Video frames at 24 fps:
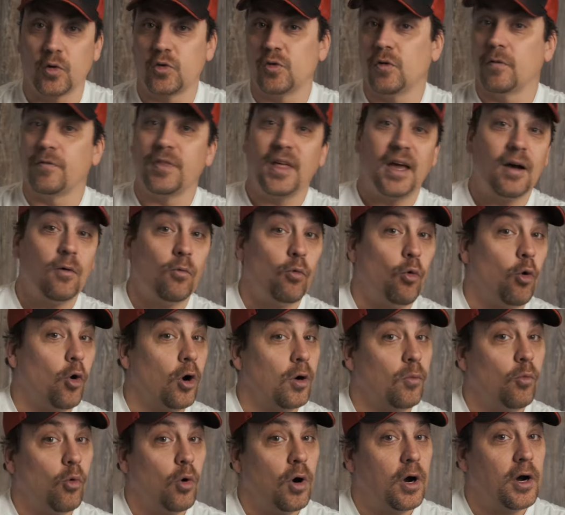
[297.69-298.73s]
So if that
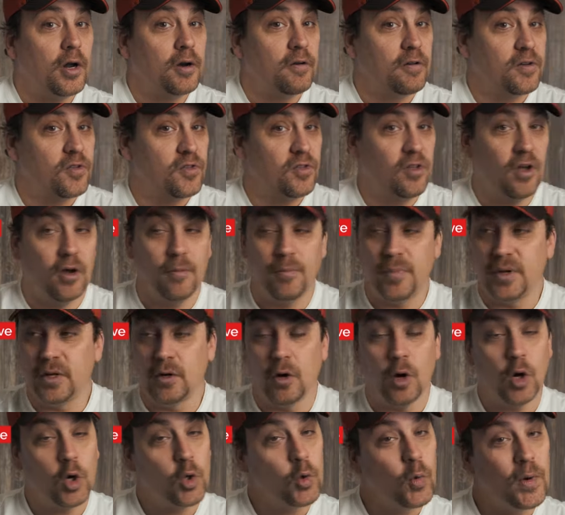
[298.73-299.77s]
warm water is dumping
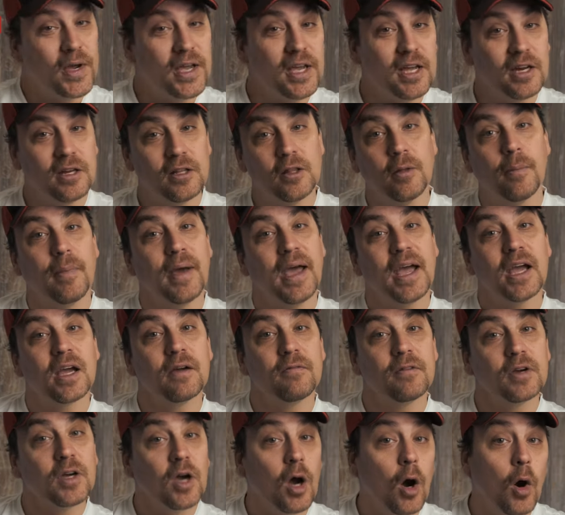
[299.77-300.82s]
all the way in the back
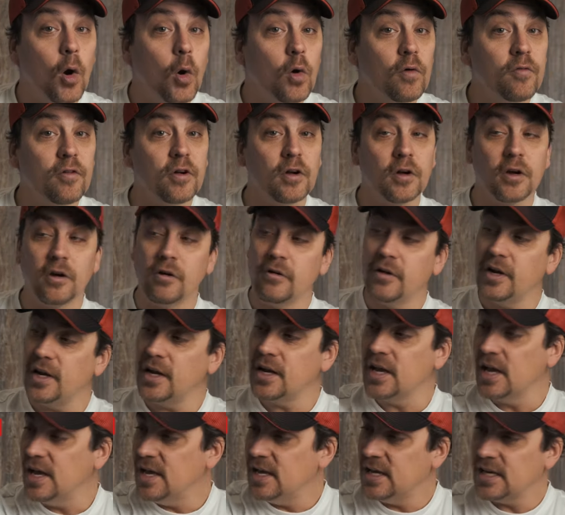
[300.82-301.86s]
of a cove or a
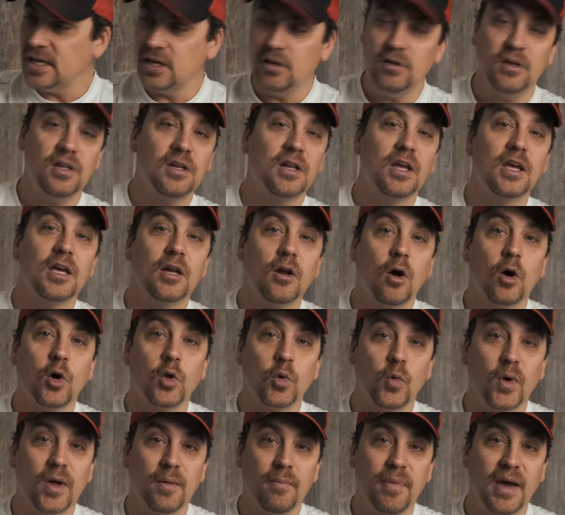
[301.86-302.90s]
creek, you need to get all the
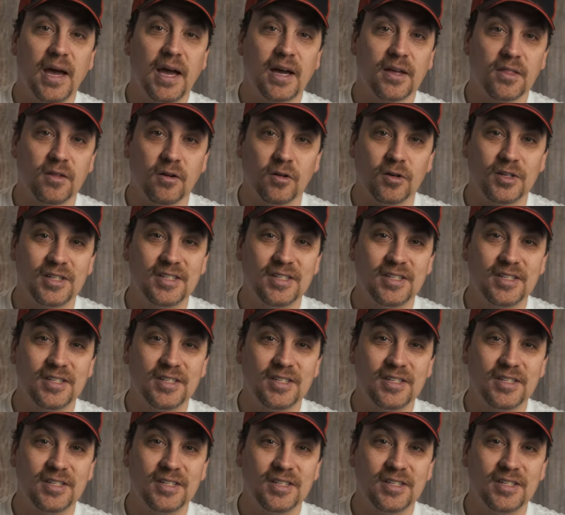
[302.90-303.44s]
way back there,